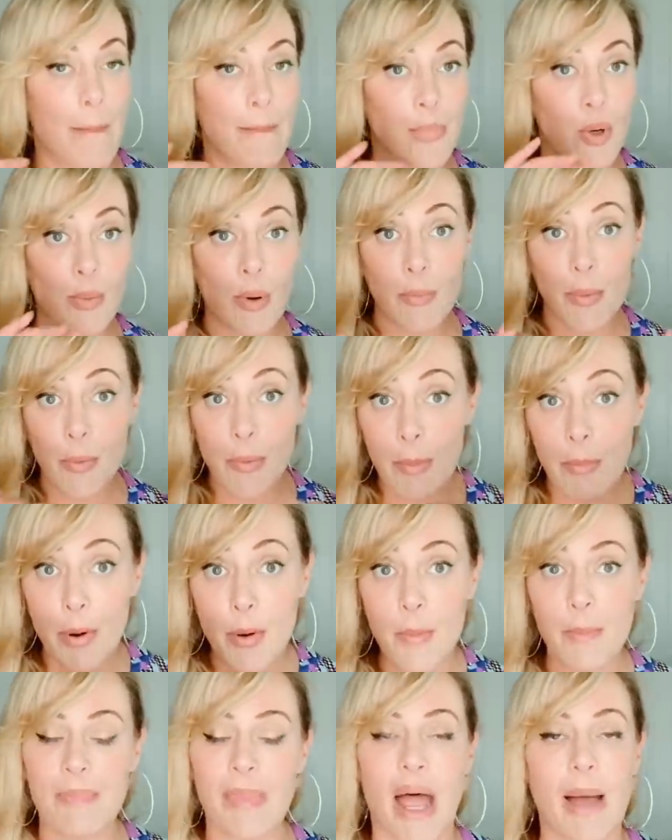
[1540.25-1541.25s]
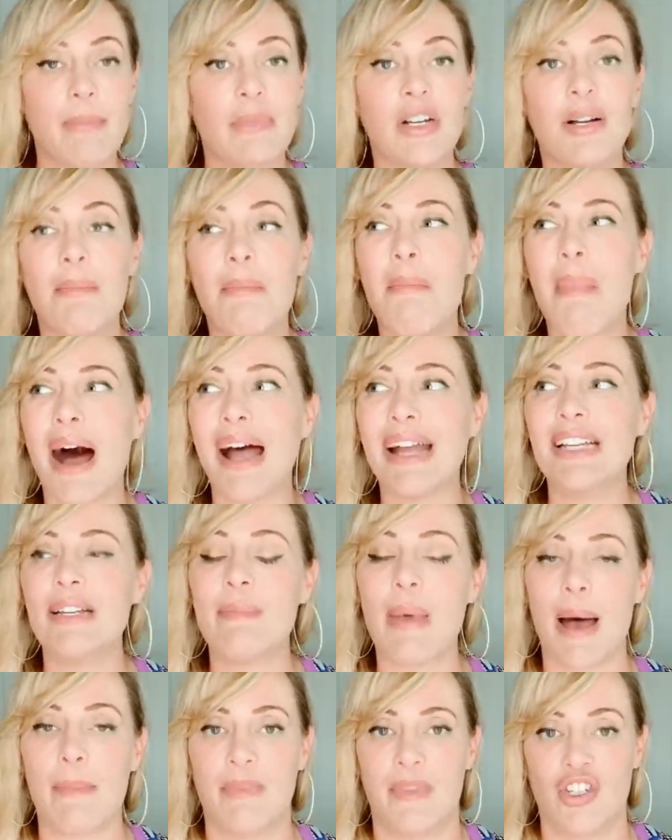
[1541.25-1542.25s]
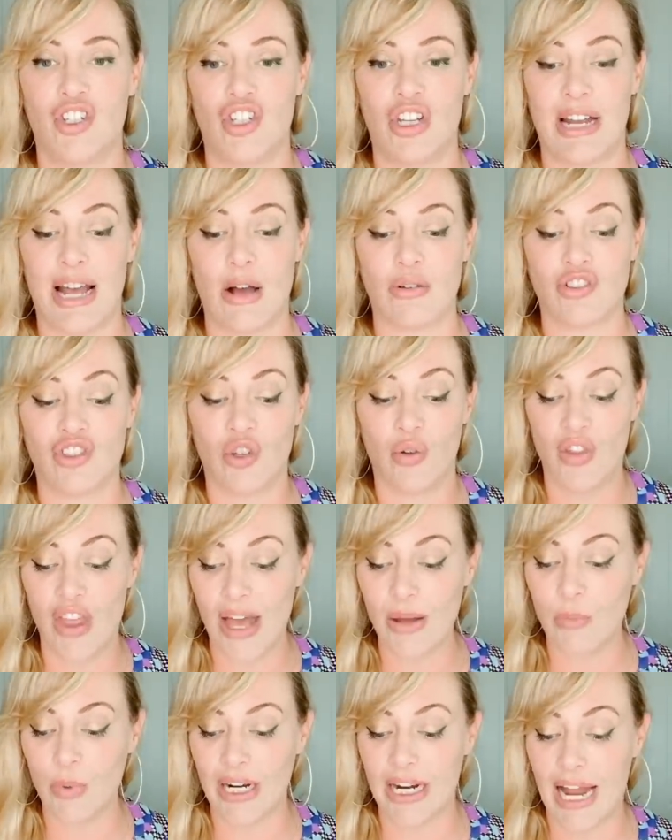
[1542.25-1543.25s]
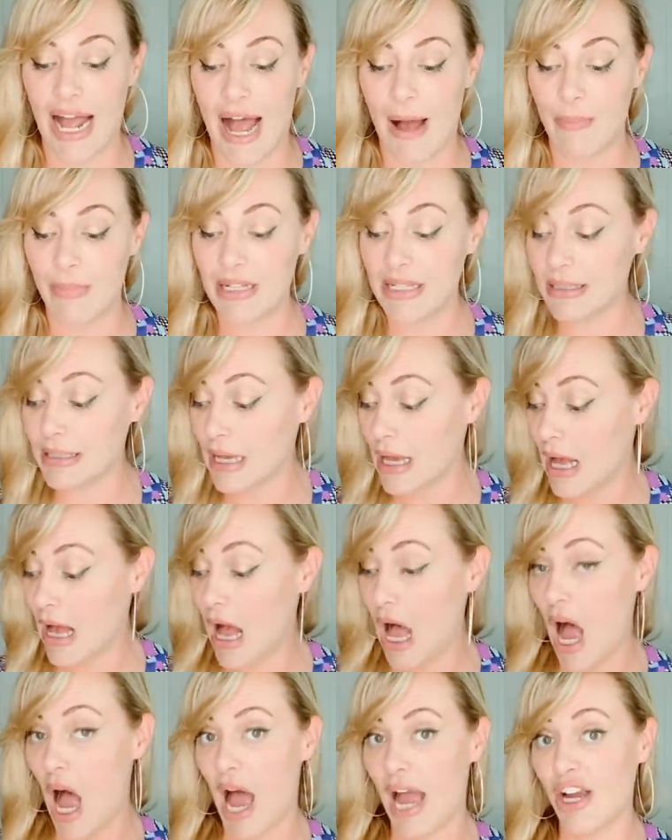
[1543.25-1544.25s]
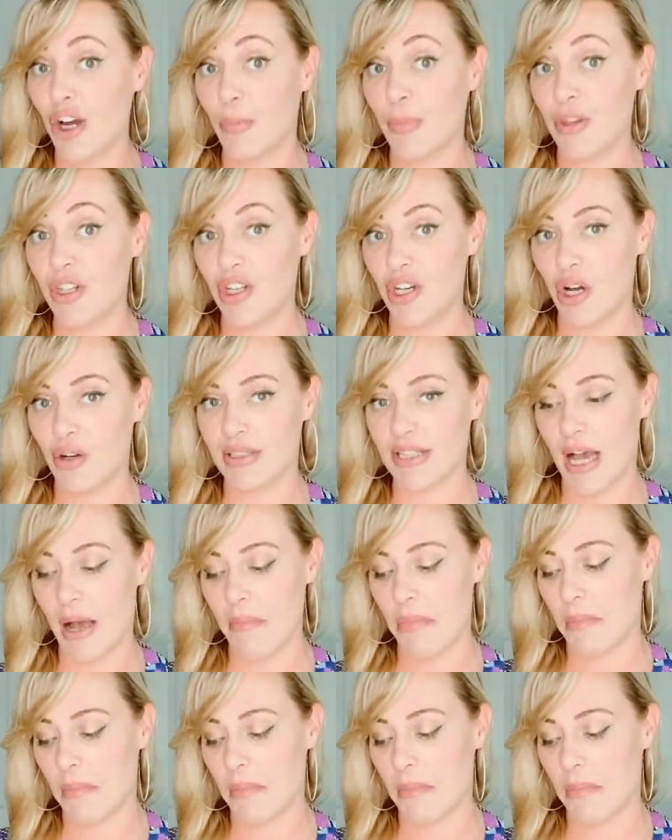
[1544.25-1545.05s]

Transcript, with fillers: Boop, boop, boop, boop, boop. I'm going to mind map the shit out. So then when it happens, I open the notes app.